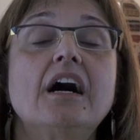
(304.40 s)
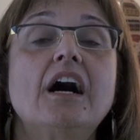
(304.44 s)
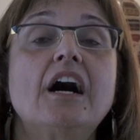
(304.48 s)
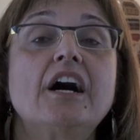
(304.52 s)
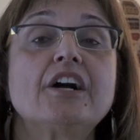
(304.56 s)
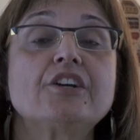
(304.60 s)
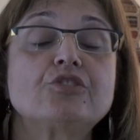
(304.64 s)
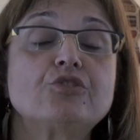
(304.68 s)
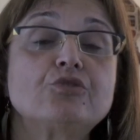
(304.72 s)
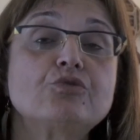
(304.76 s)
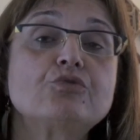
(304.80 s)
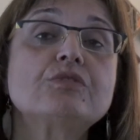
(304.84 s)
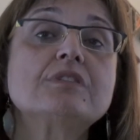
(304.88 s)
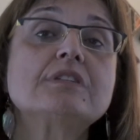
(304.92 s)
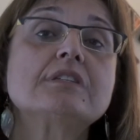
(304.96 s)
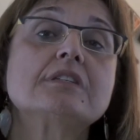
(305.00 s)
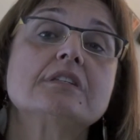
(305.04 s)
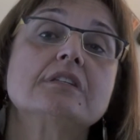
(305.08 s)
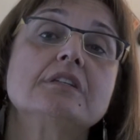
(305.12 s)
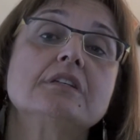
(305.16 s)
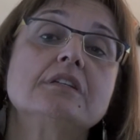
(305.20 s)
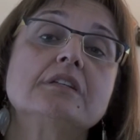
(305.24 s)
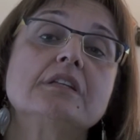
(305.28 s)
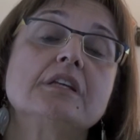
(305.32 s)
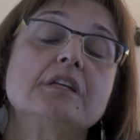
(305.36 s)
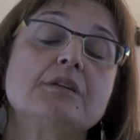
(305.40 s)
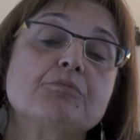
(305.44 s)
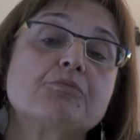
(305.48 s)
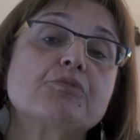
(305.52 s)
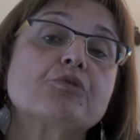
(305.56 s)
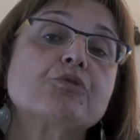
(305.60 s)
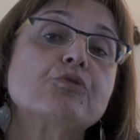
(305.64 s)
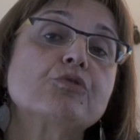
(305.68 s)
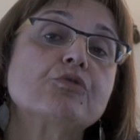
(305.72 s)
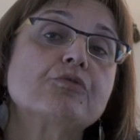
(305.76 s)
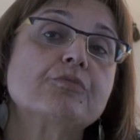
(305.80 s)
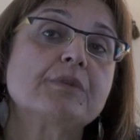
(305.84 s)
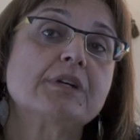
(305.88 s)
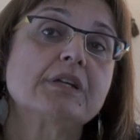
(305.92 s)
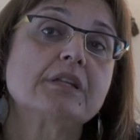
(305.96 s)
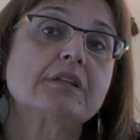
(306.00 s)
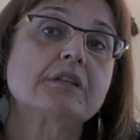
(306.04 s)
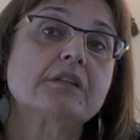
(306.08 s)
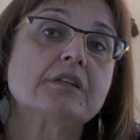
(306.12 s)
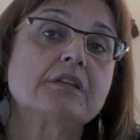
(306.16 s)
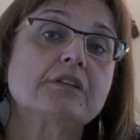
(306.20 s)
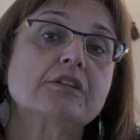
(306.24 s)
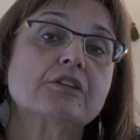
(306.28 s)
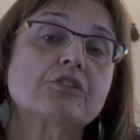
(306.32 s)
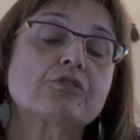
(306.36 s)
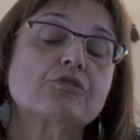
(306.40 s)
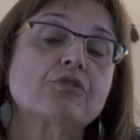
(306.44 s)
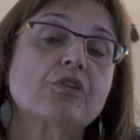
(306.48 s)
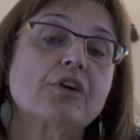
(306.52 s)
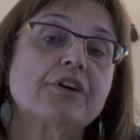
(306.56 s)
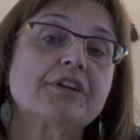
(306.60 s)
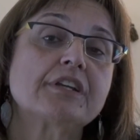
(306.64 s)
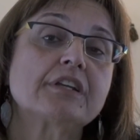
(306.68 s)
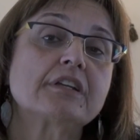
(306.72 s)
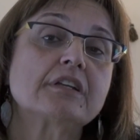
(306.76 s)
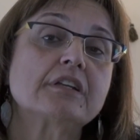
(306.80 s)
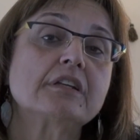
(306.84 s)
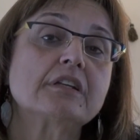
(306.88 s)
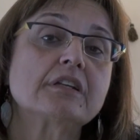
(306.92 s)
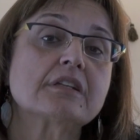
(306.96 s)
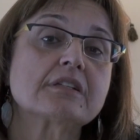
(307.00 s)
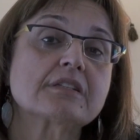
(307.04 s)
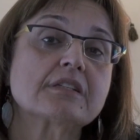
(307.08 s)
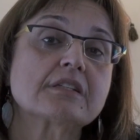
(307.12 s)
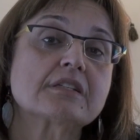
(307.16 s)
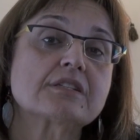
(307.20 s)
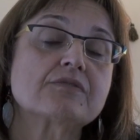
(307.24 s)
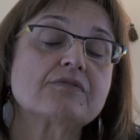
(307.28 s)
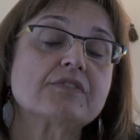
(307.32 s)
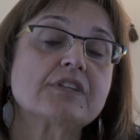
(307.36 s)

I do see the improvement in the chronic illnesses